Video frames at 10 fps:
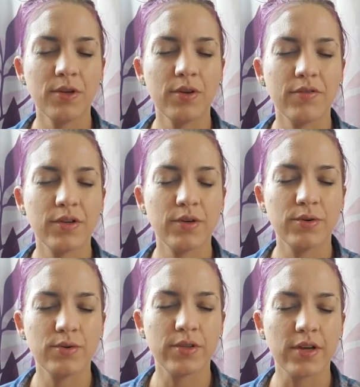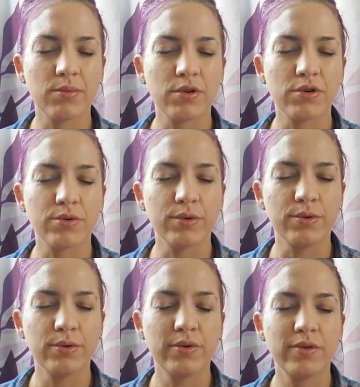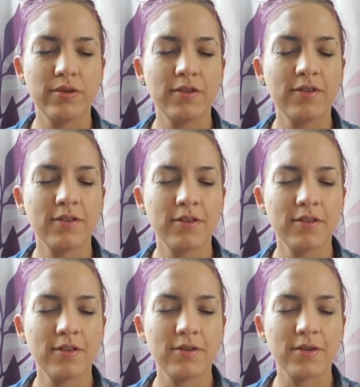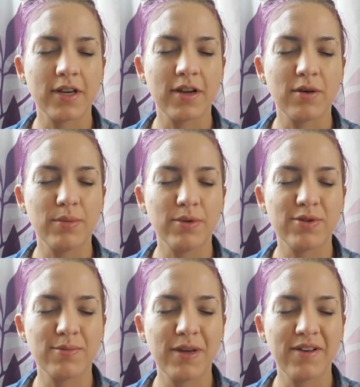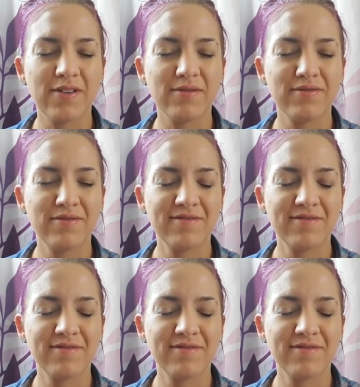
You have a nose that protrudes so it can help you smell.